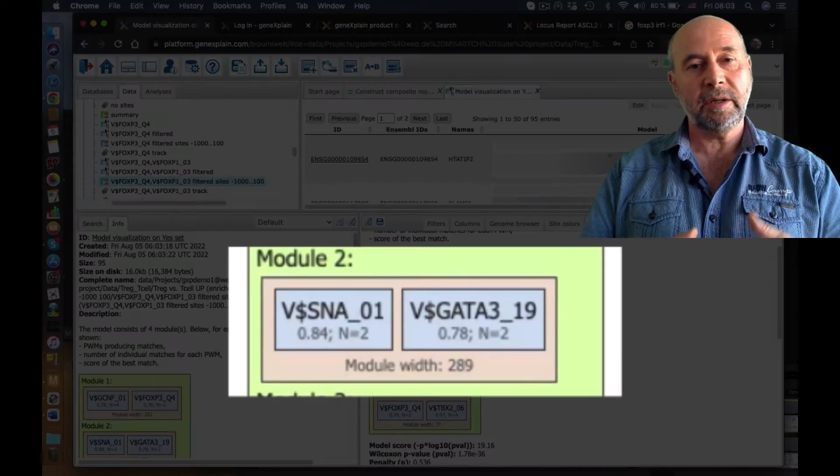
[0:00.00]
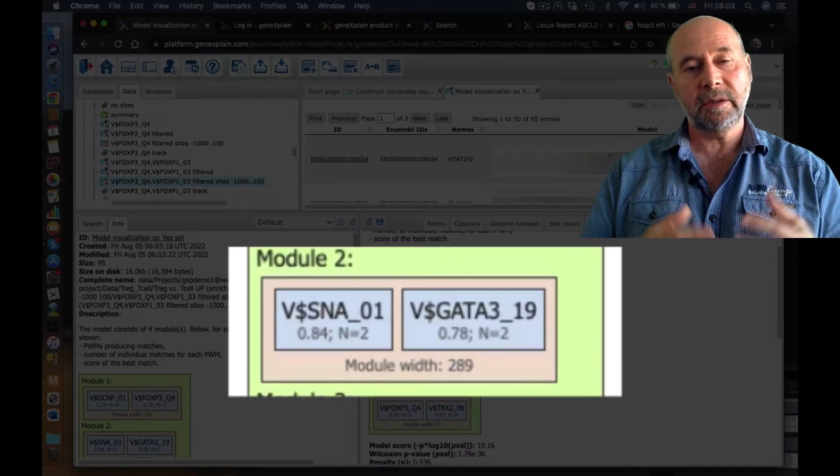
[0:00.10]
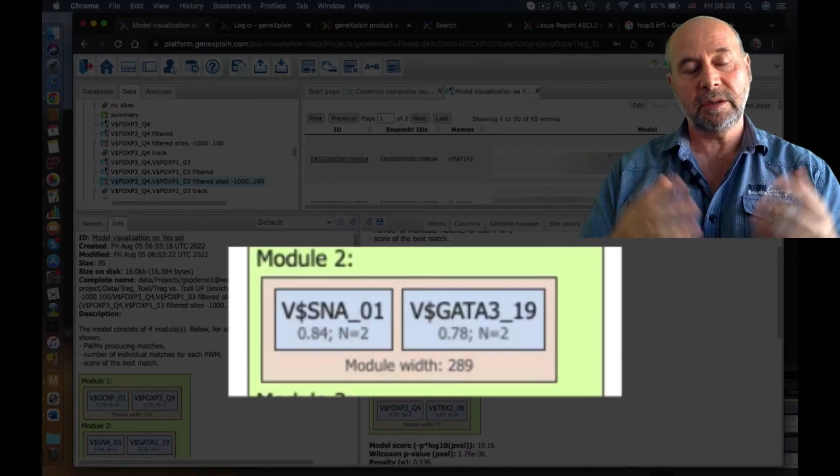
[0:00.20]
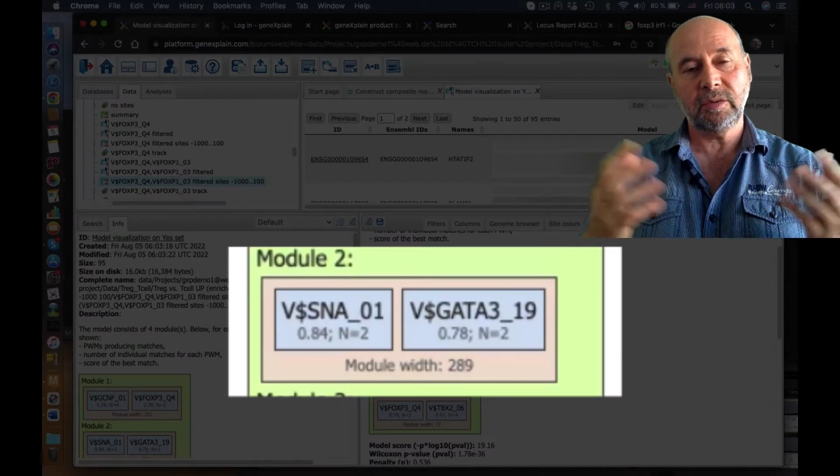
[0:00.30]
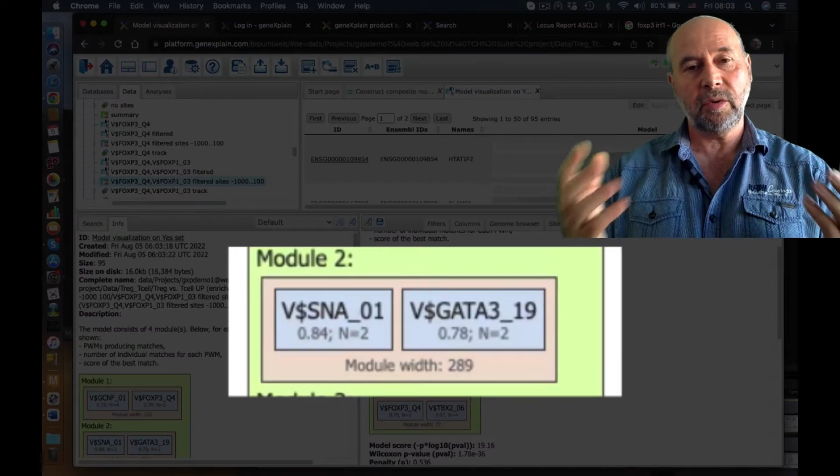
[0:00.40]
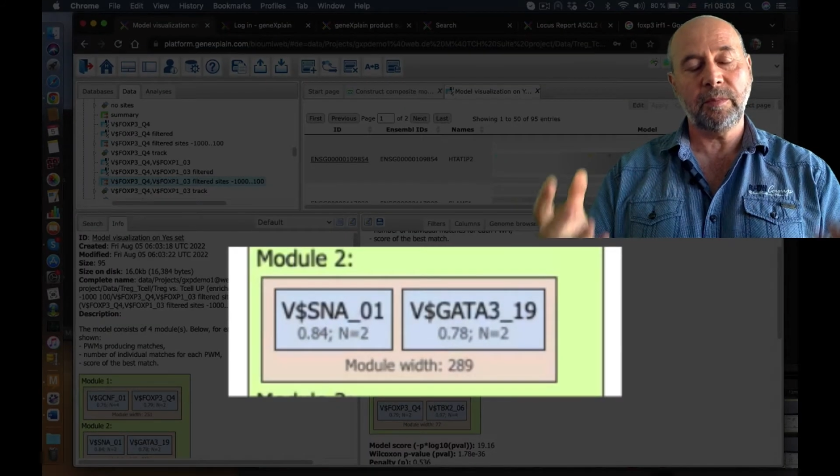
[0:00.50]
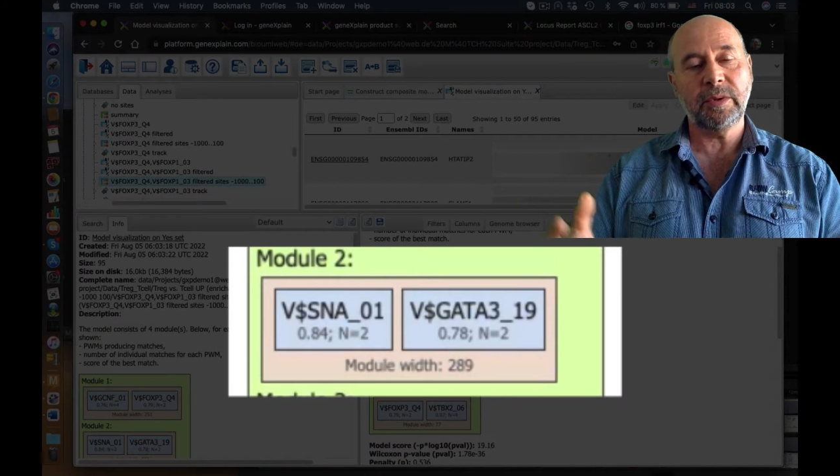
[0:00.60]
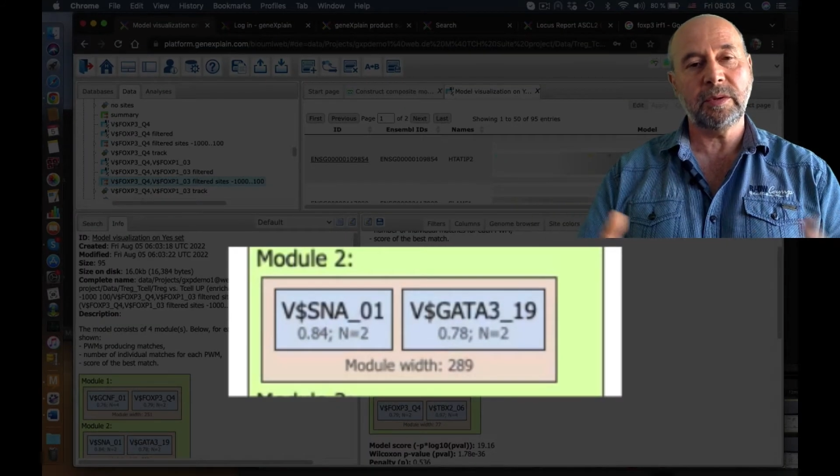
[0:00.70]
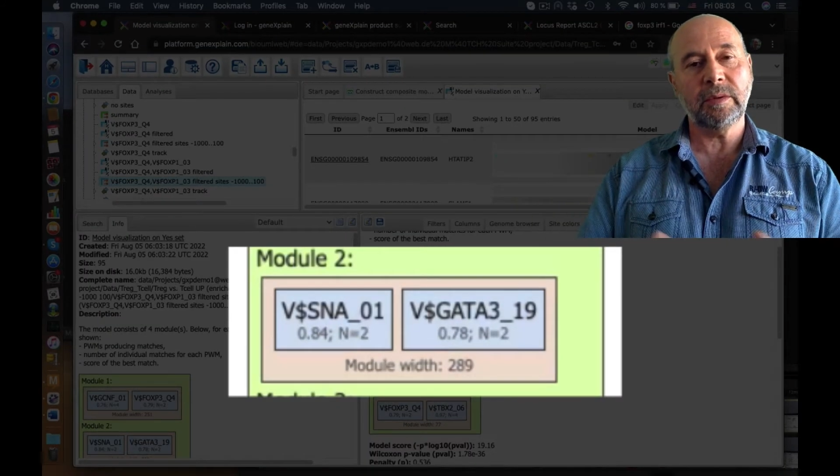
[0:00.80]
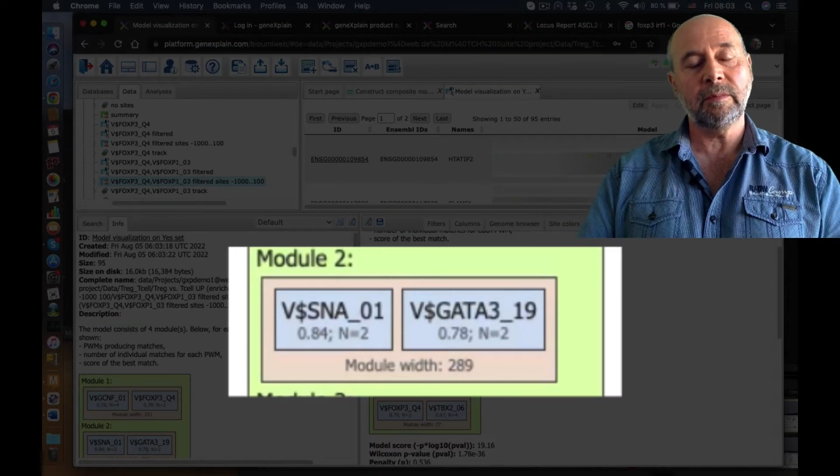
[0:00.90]
in this
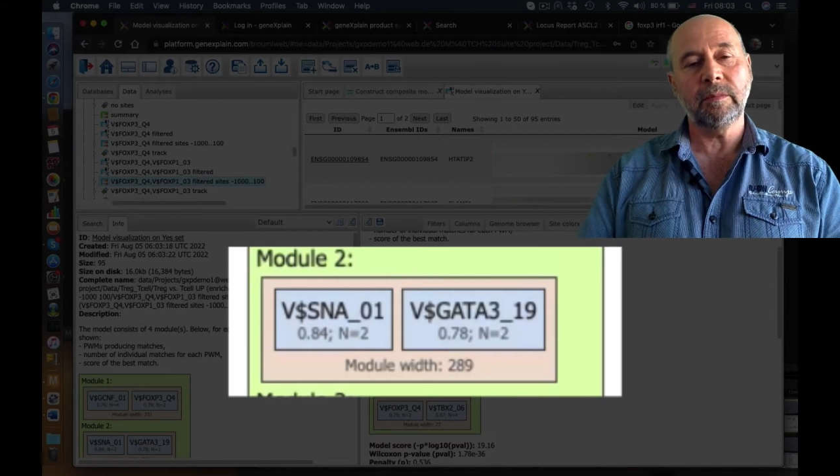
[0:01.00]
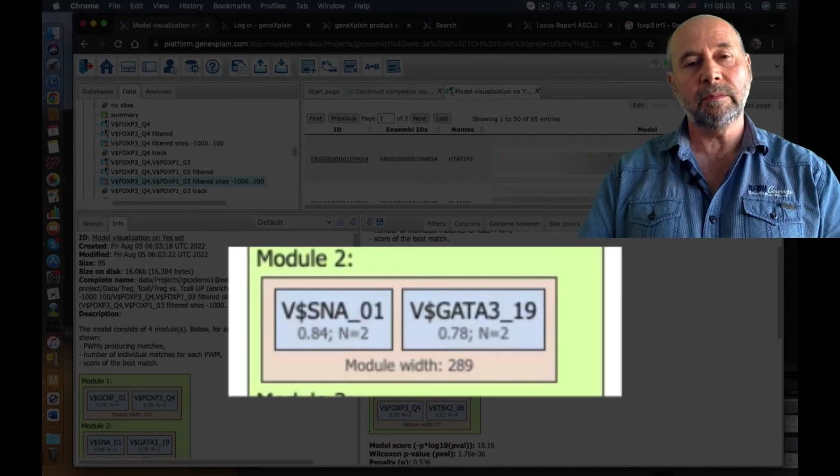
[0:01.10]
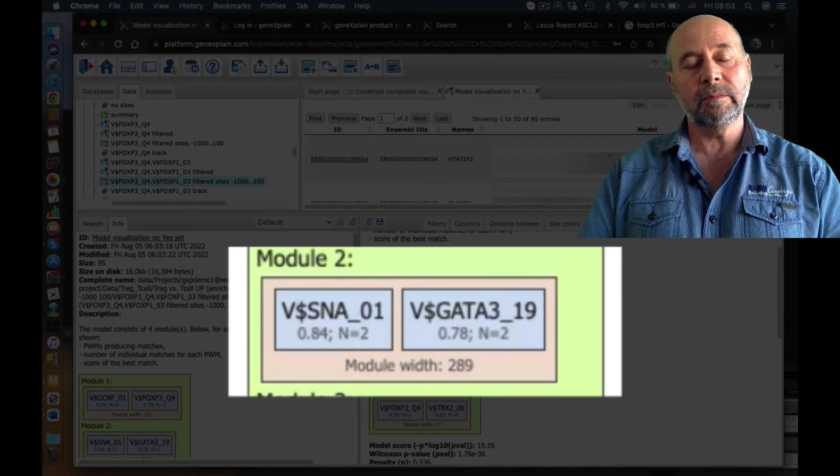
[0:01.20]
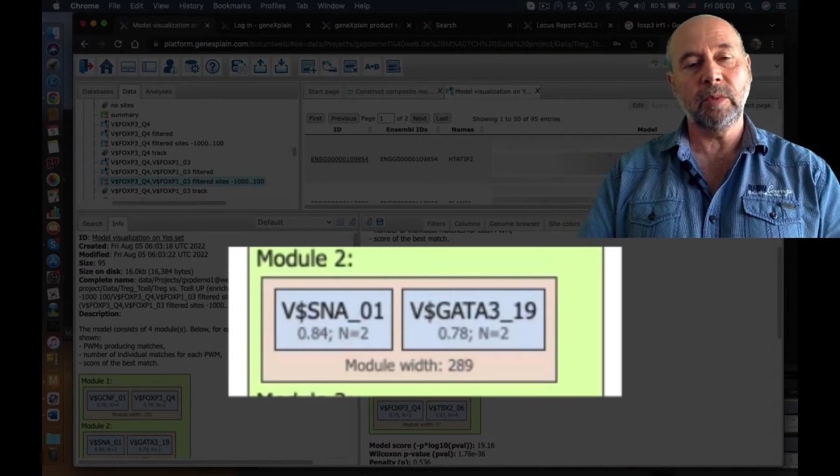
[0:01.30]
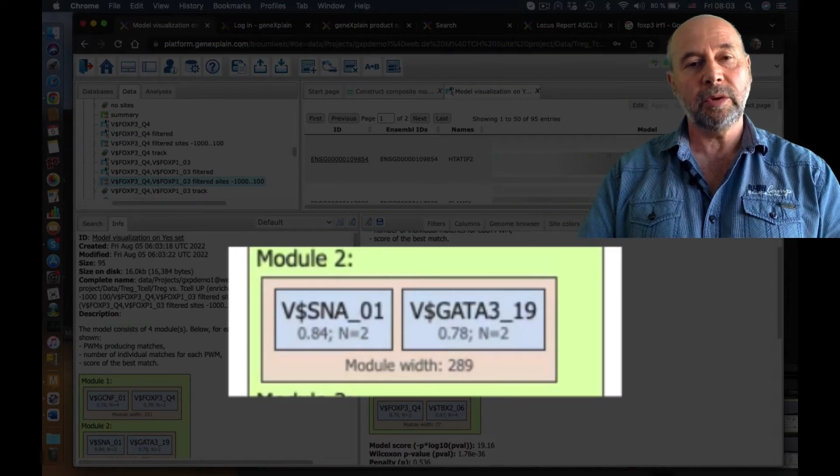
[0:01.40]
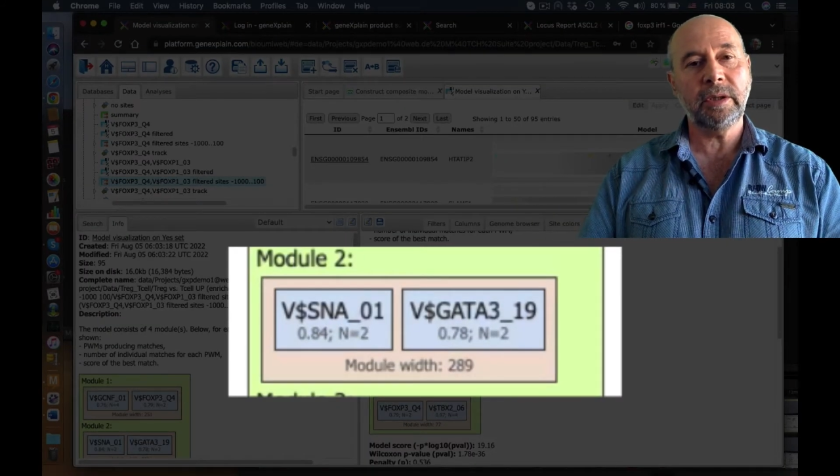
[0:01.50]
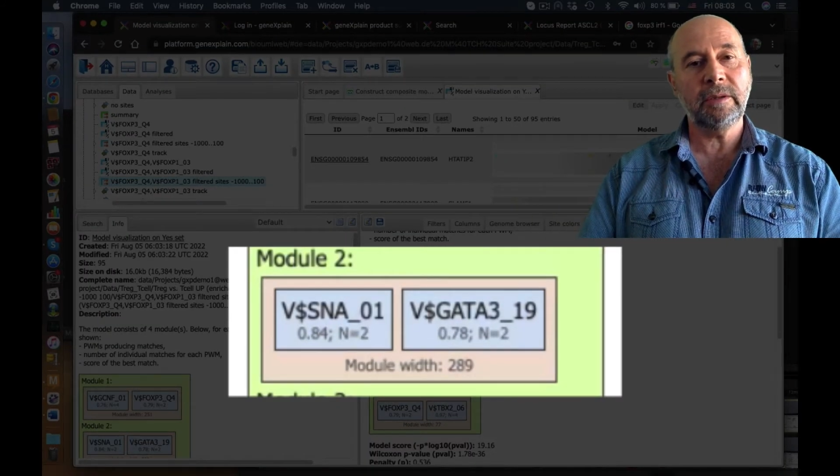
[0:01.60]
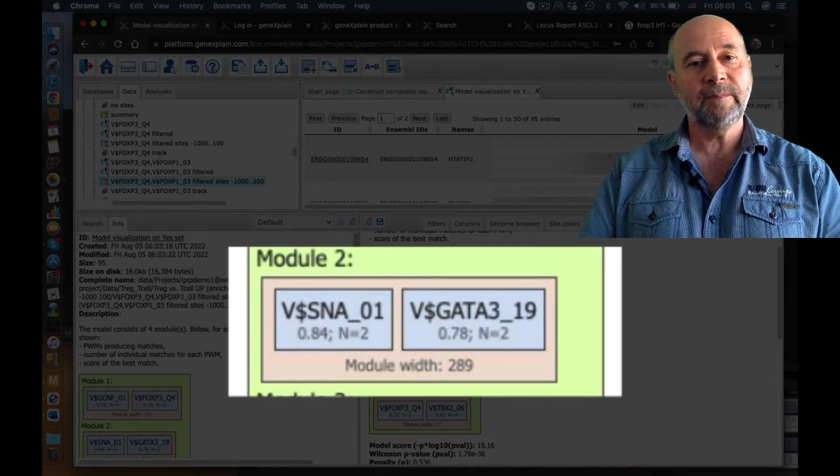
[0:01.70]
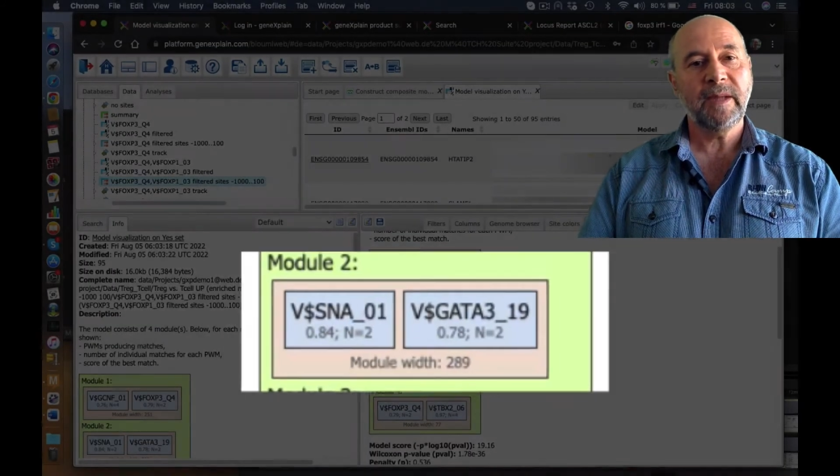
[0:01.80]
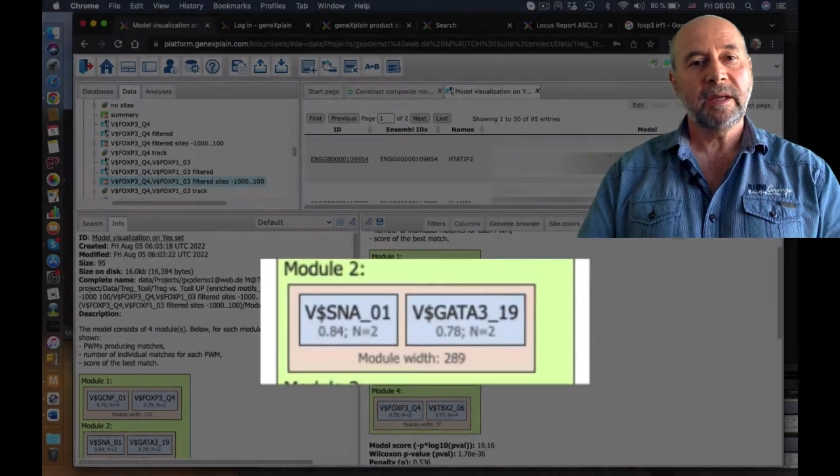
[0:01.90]
composite
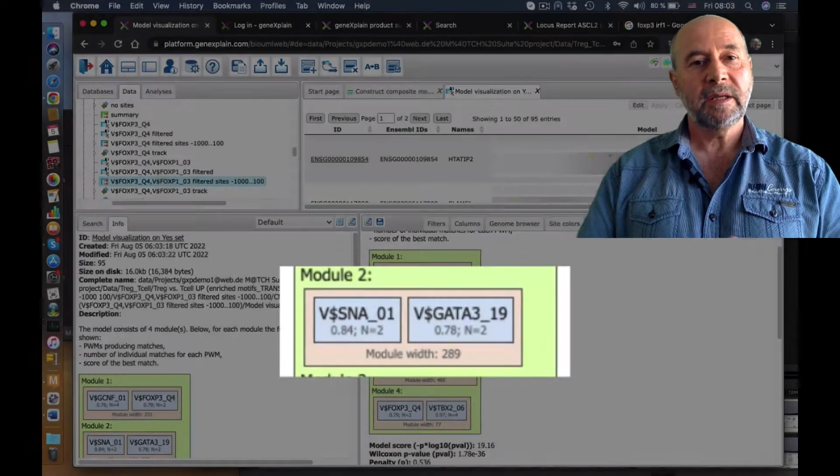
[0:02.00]
model,